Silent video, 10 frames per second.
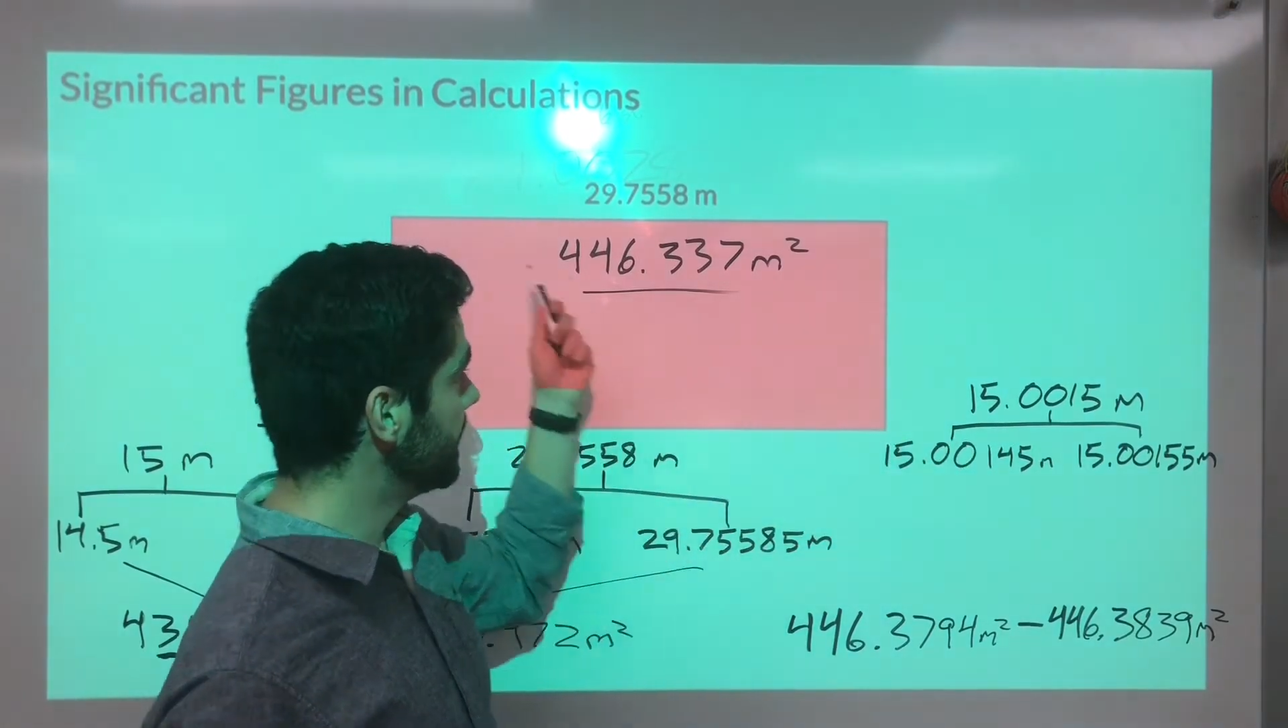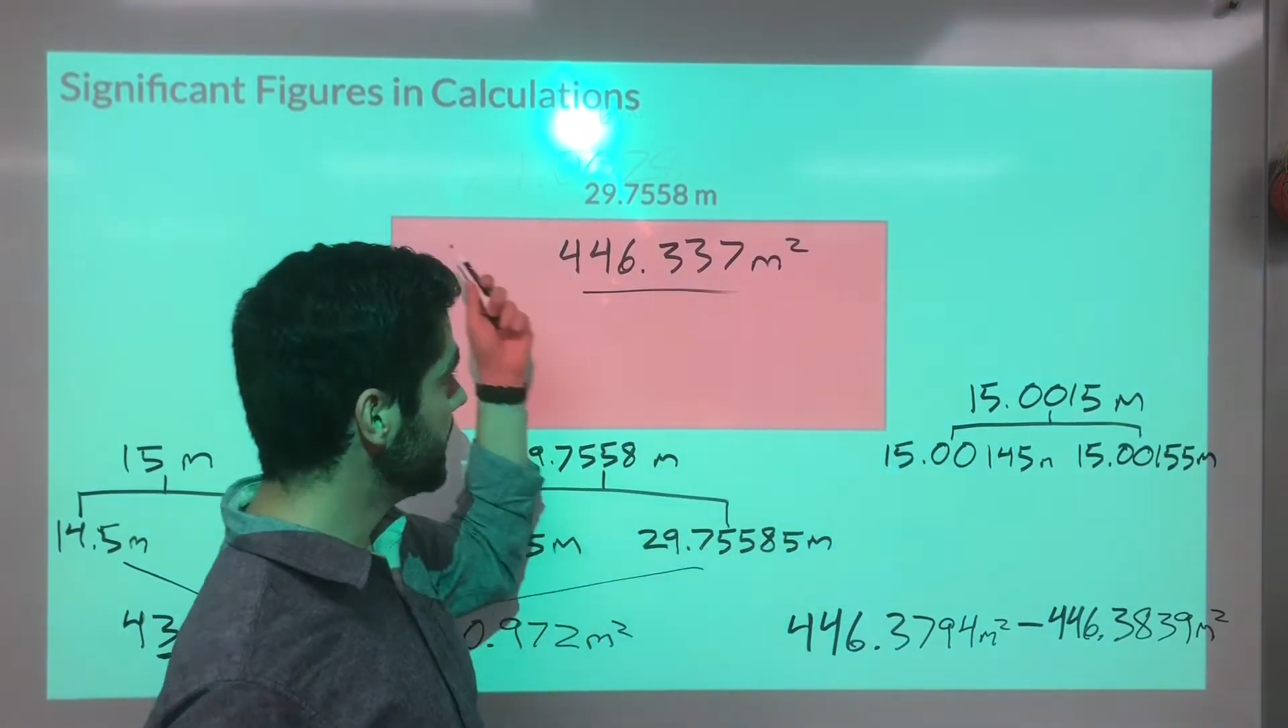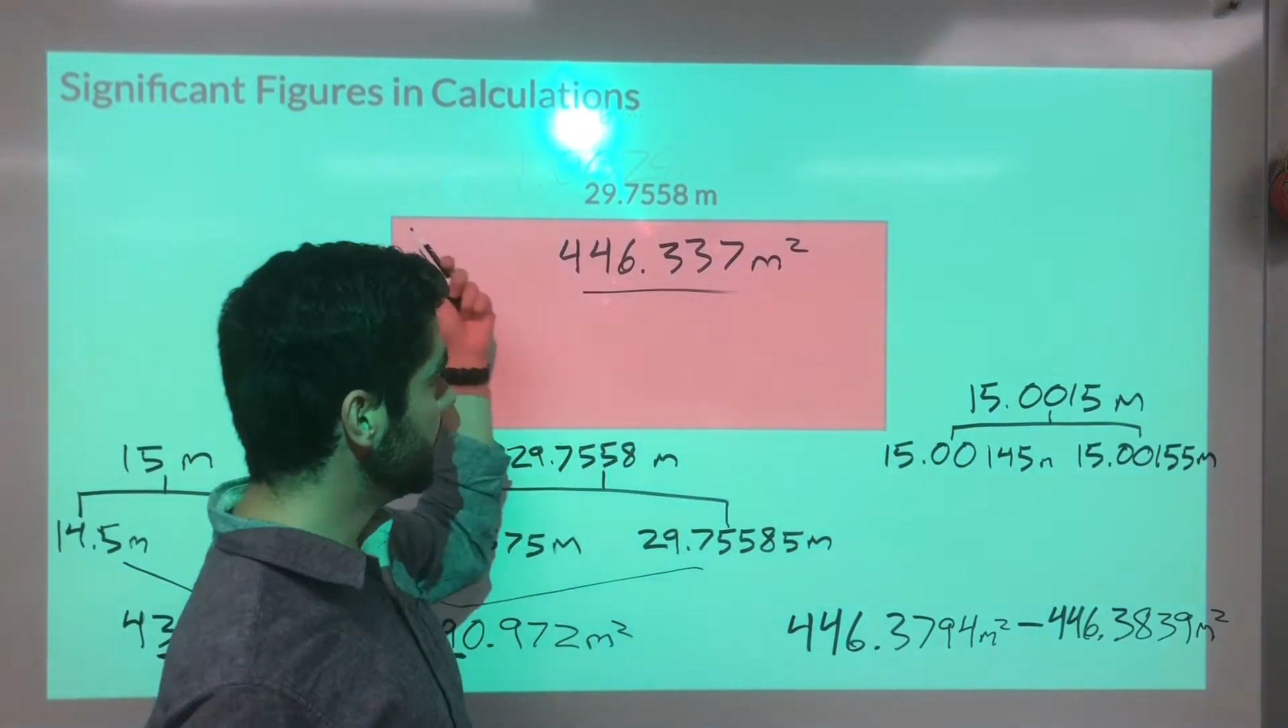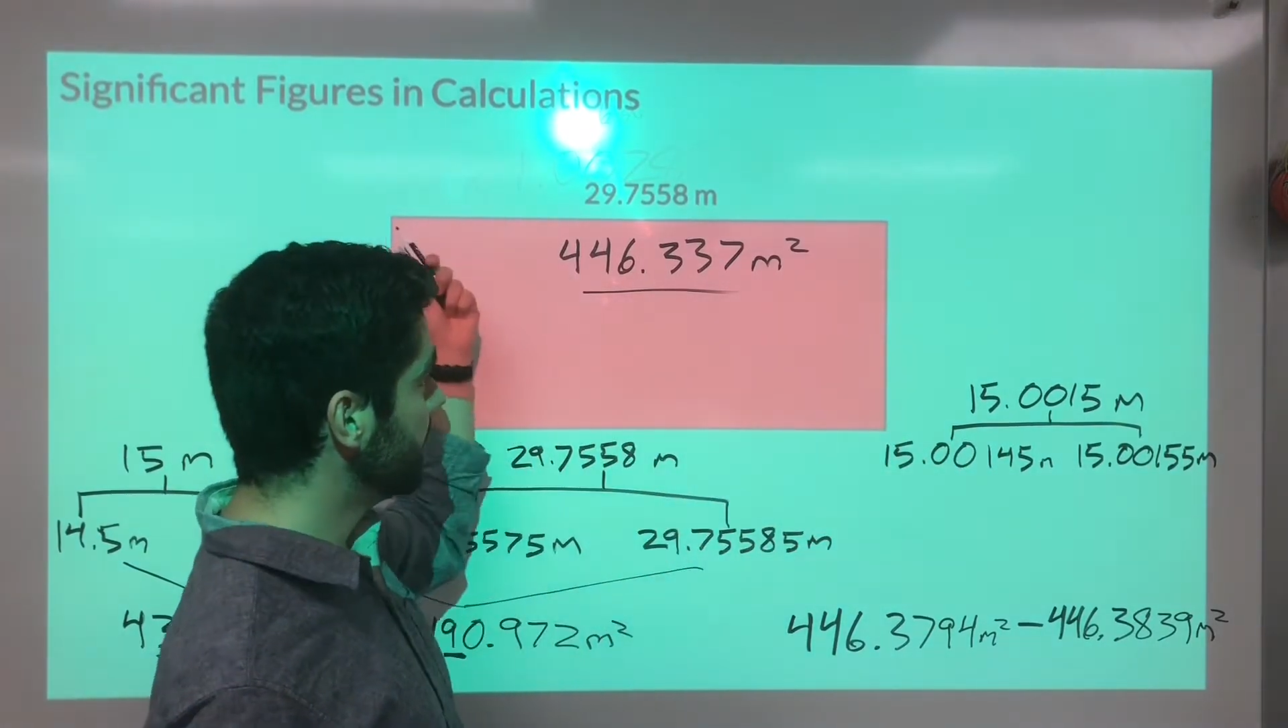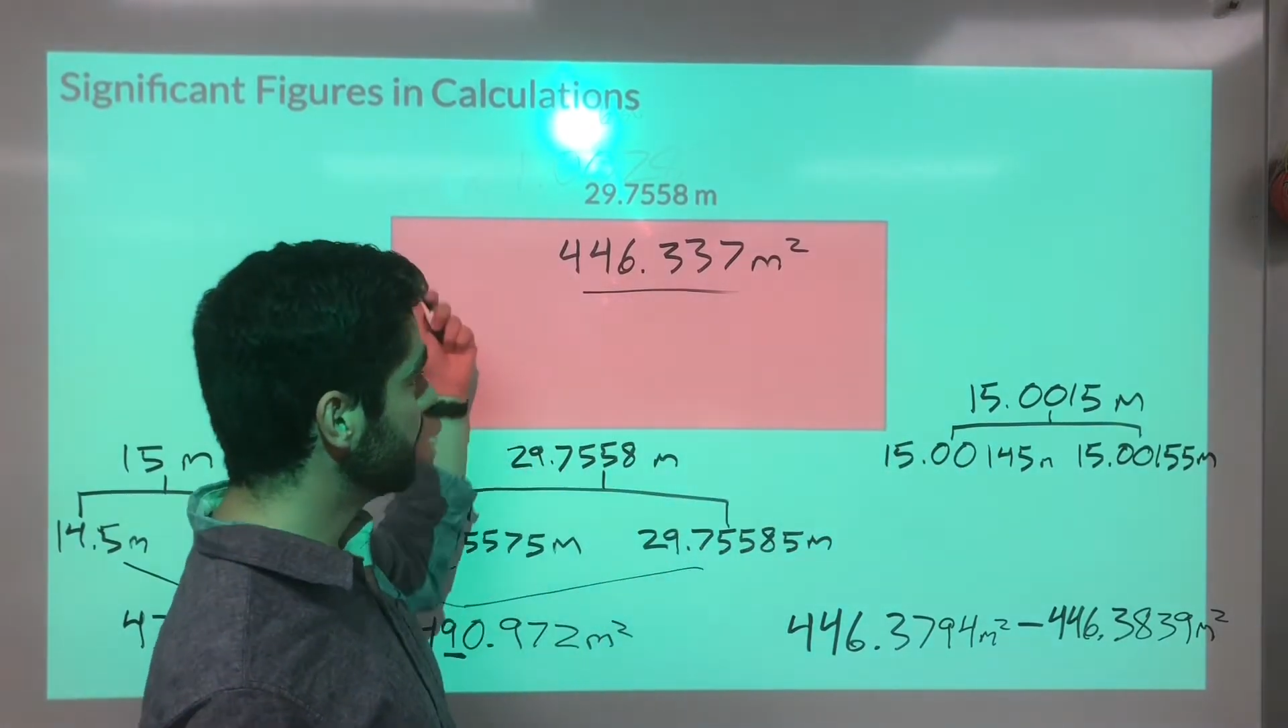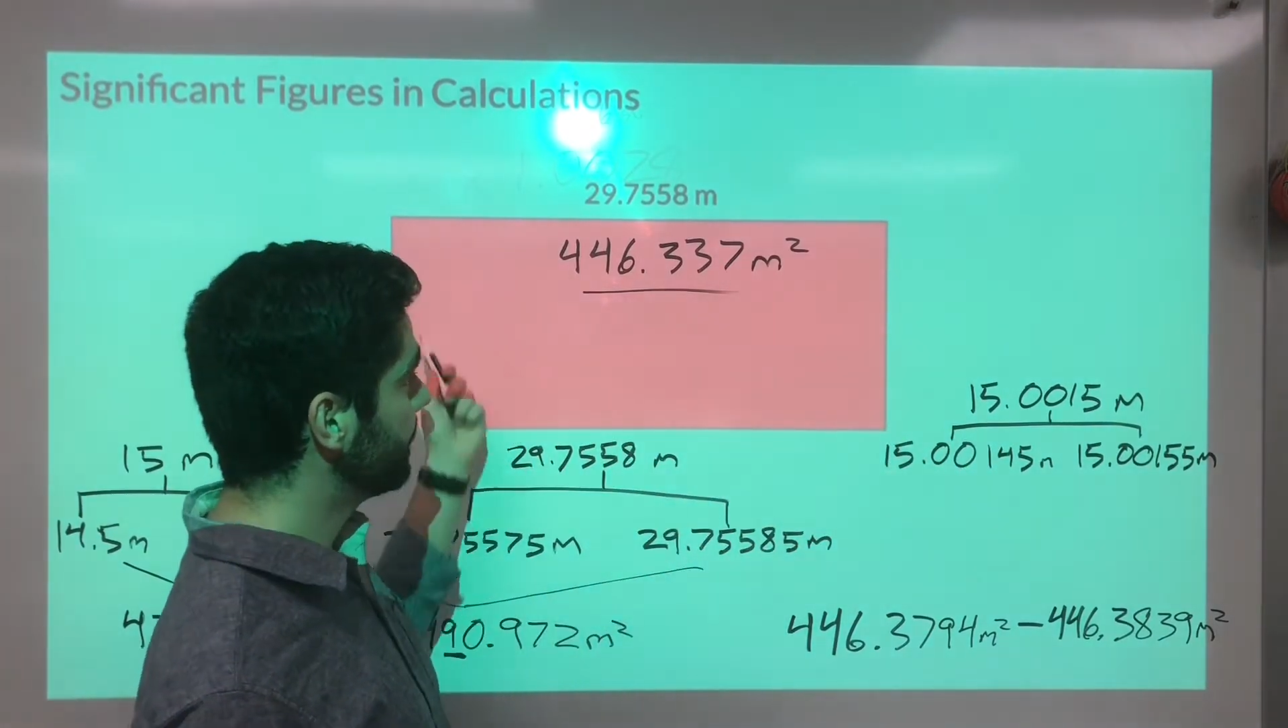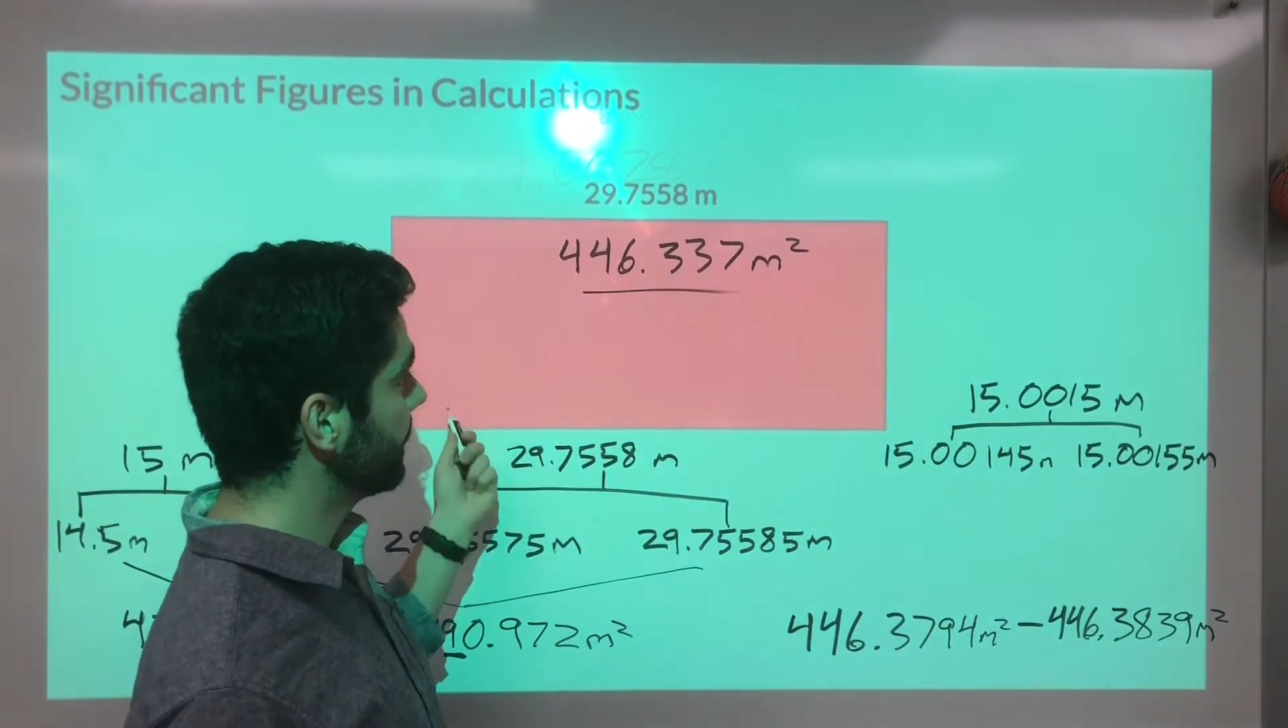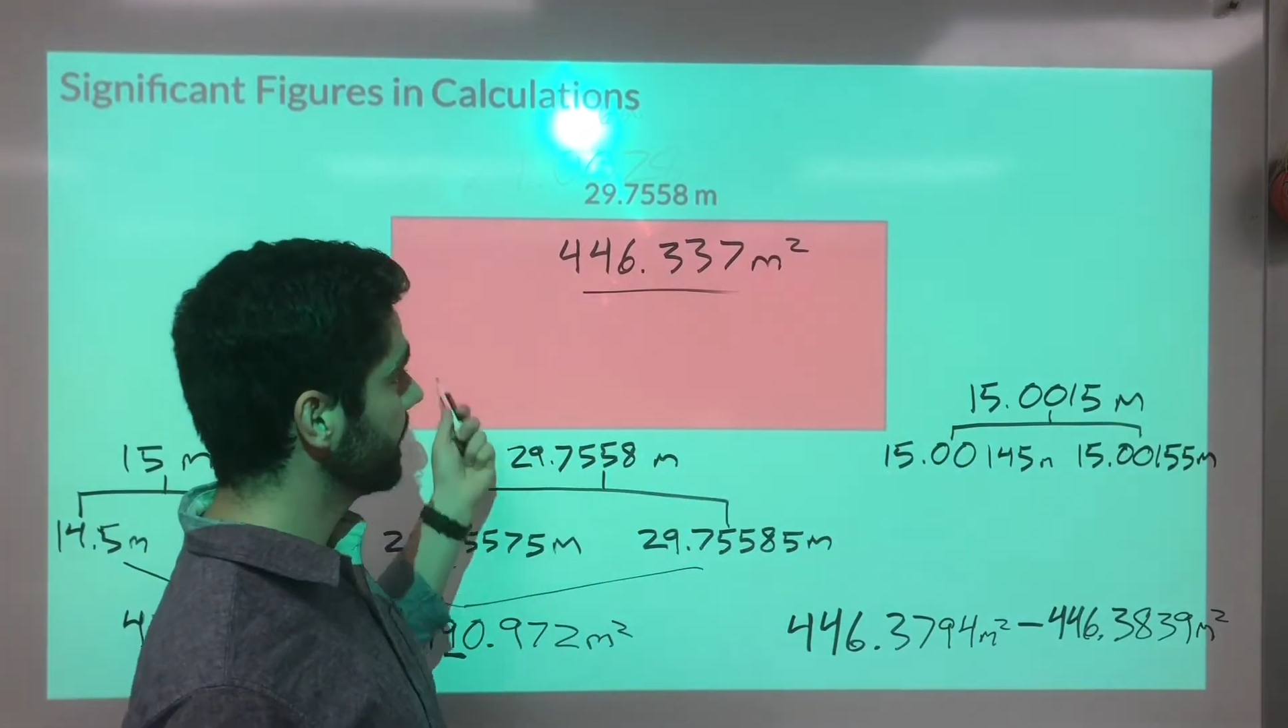the